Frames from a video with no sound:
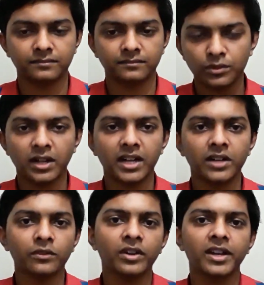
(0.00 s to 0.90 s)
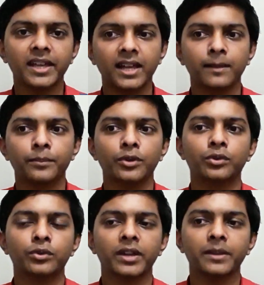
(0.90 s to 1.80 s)
so that it will really help you
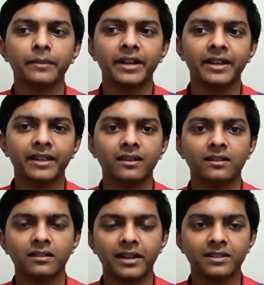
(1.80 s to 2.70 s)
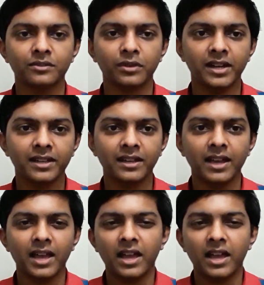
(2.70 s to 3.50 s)
to really maintain and to really